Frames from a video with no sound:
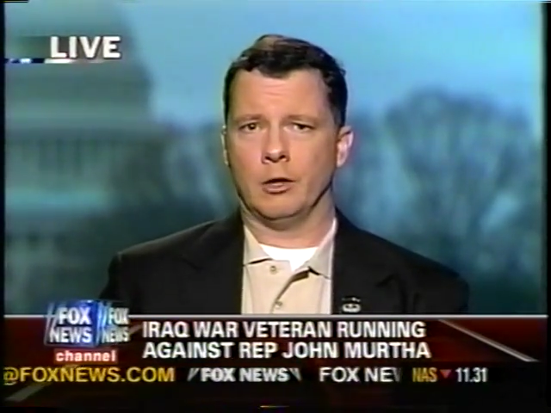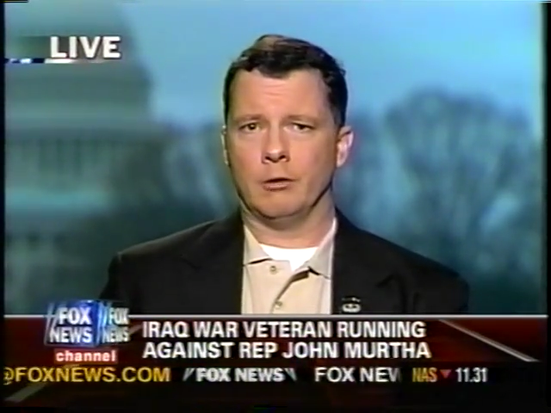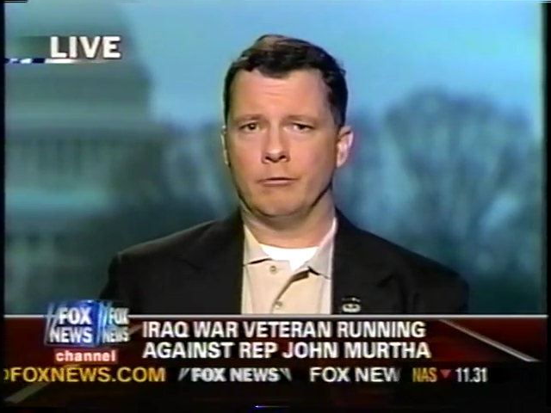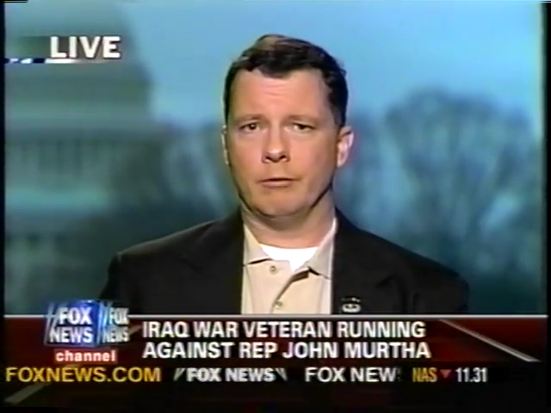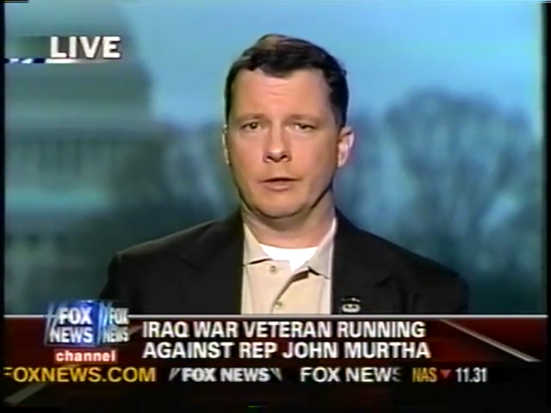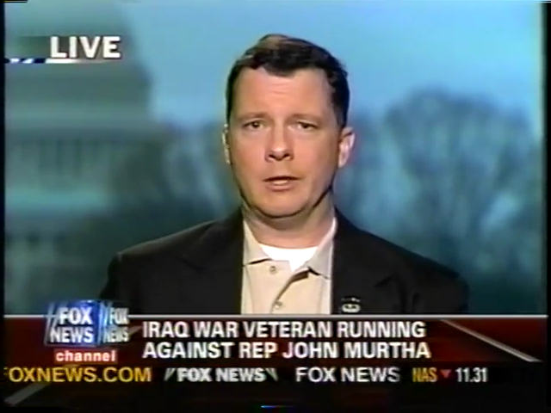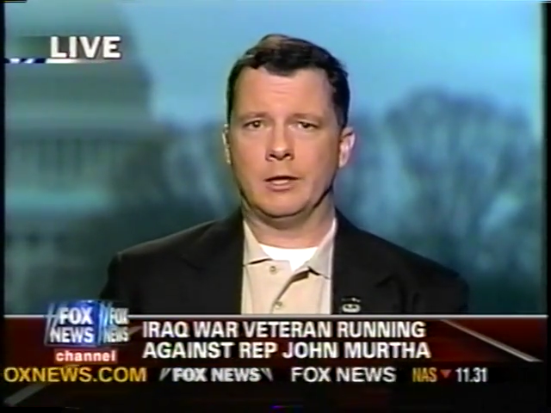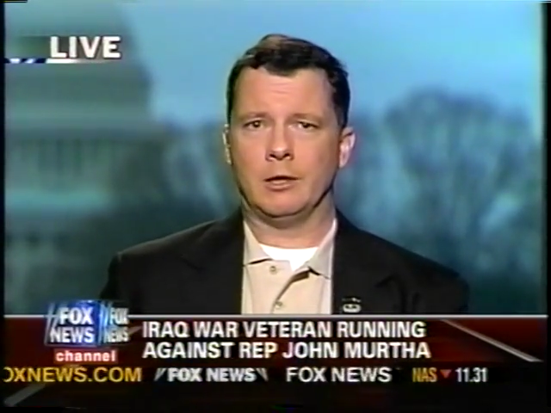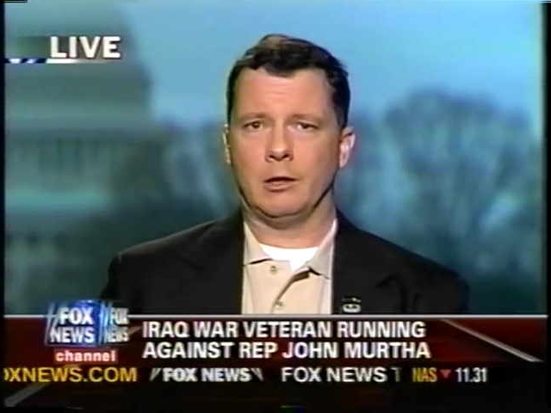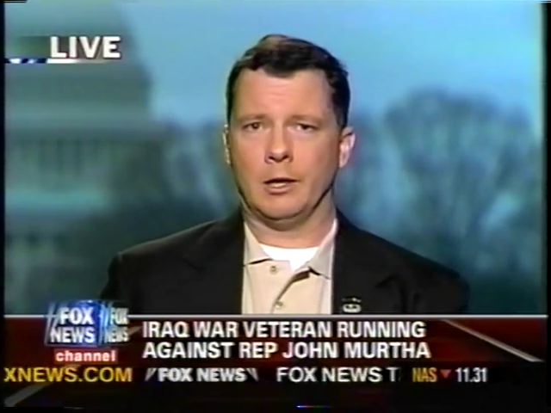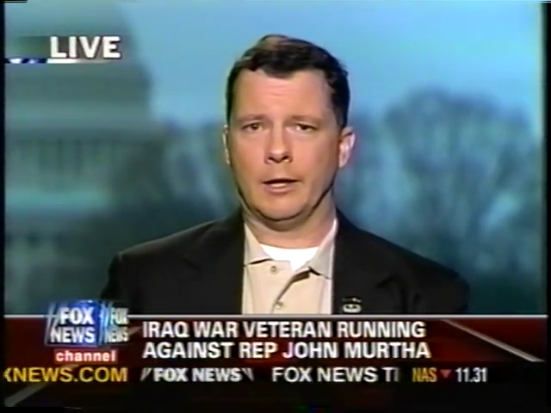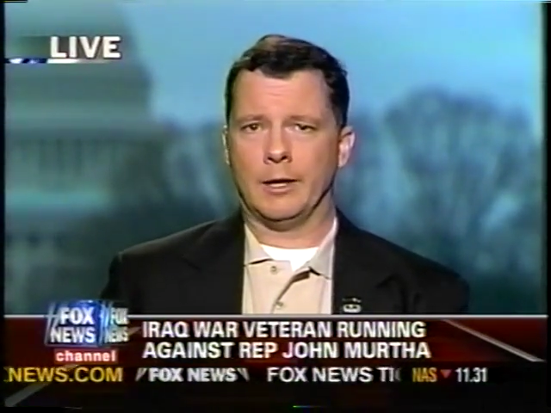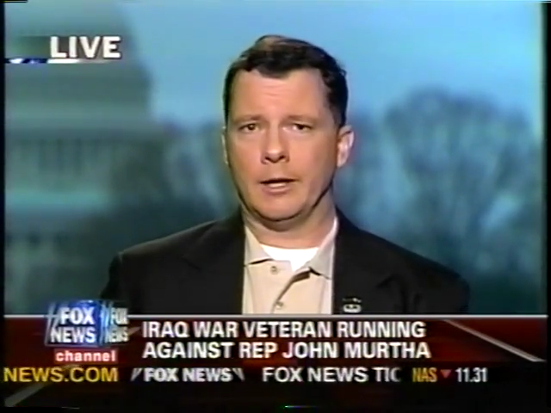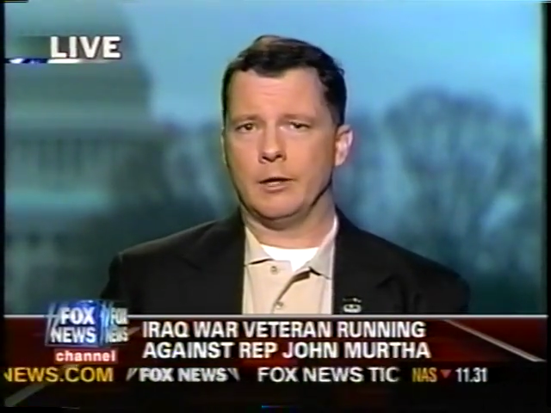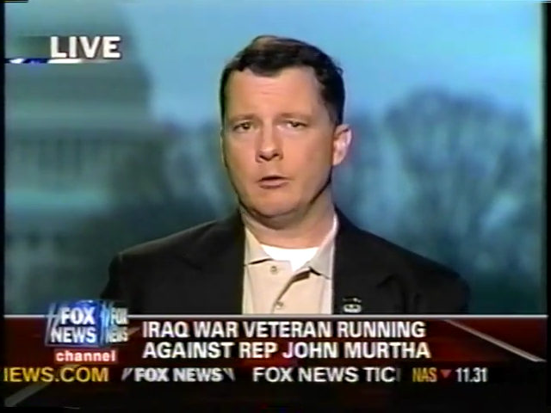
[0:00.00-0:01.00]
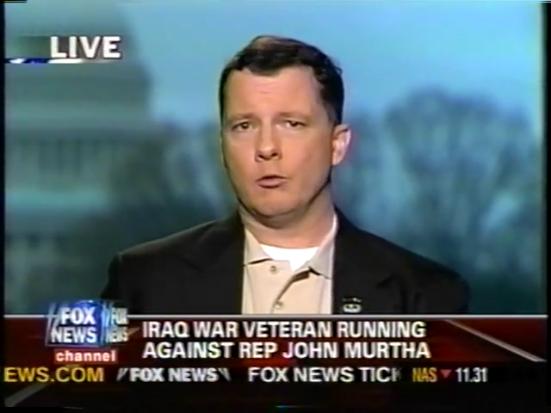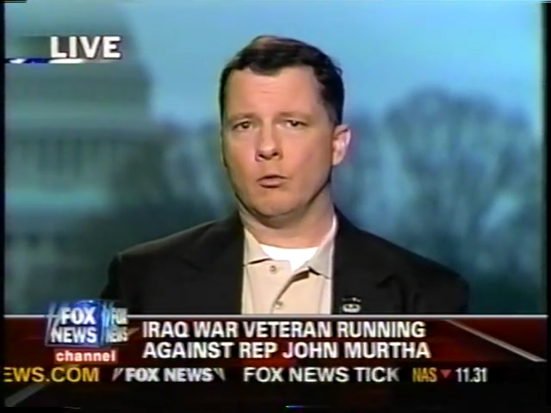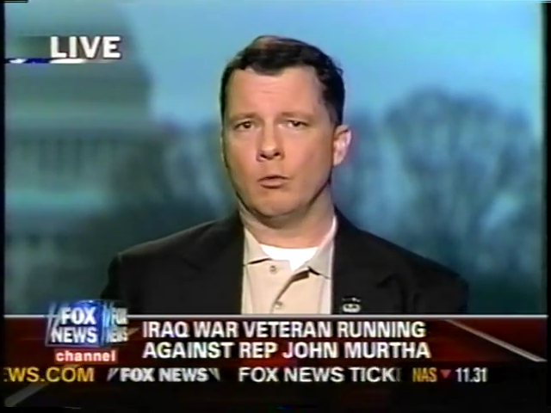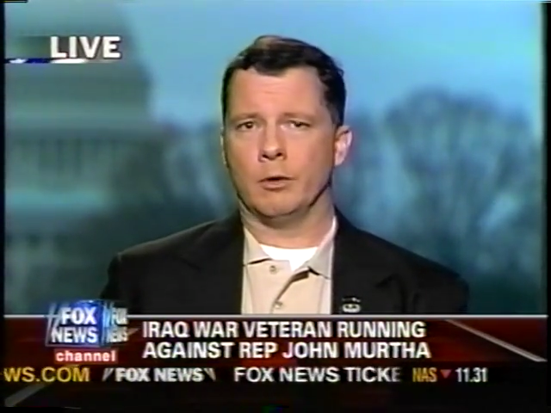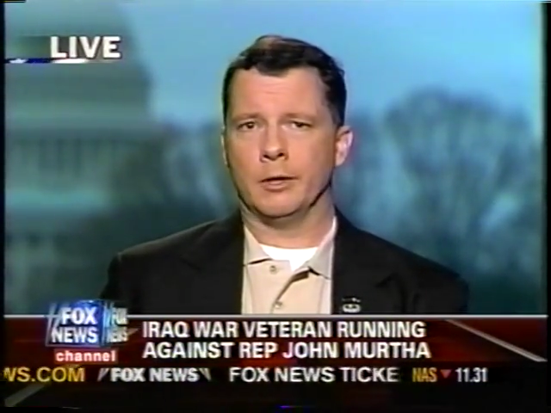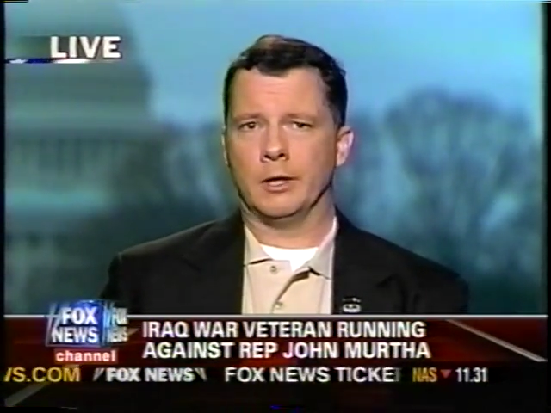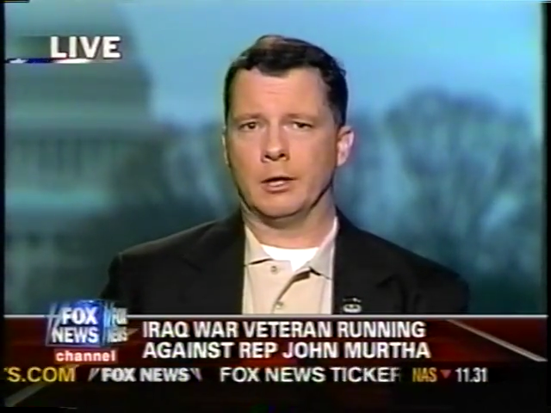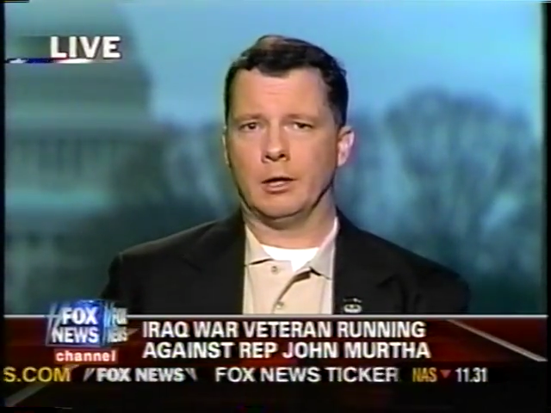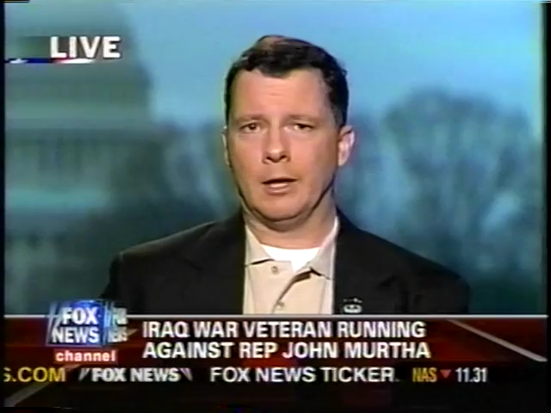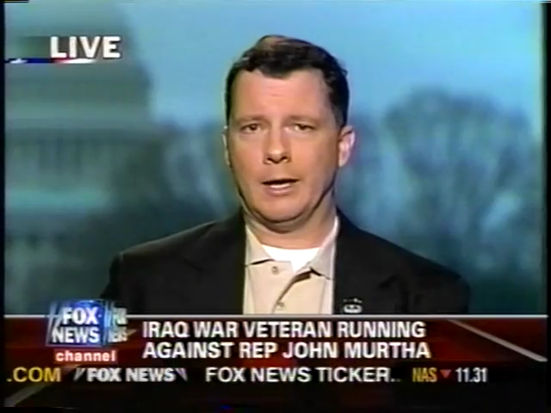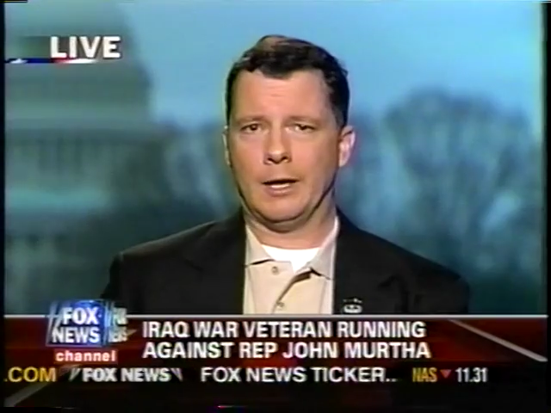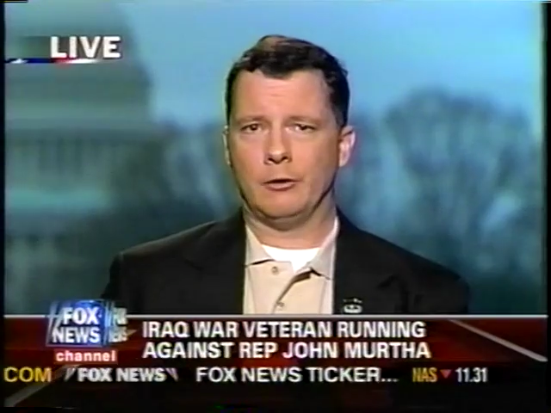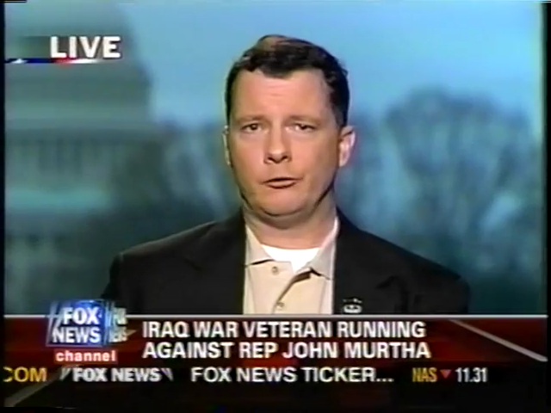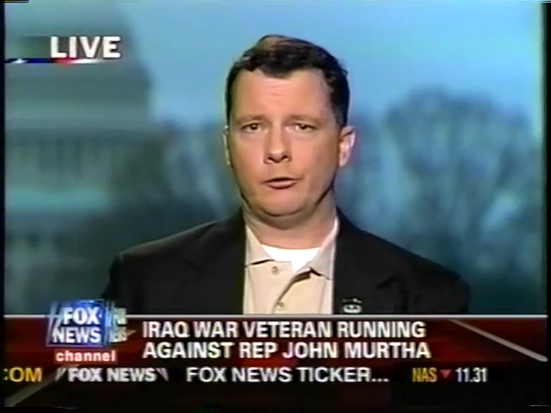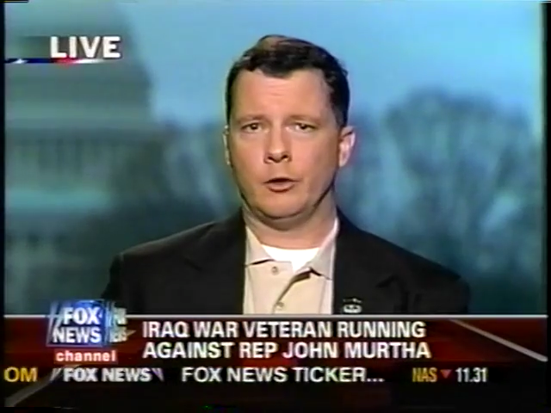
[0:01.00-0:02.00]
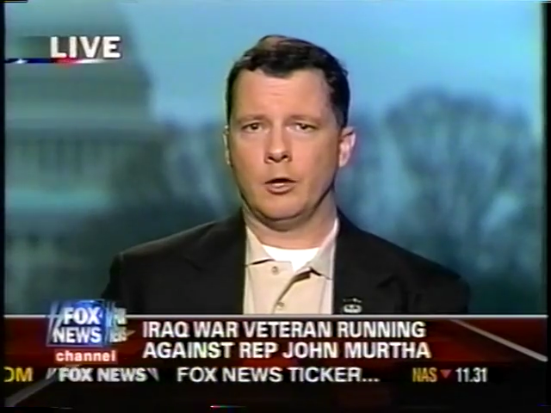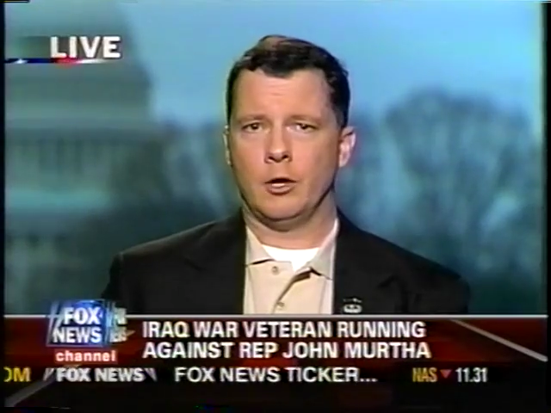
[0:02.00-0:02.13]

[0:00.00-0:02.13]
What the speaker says: of any clan or any class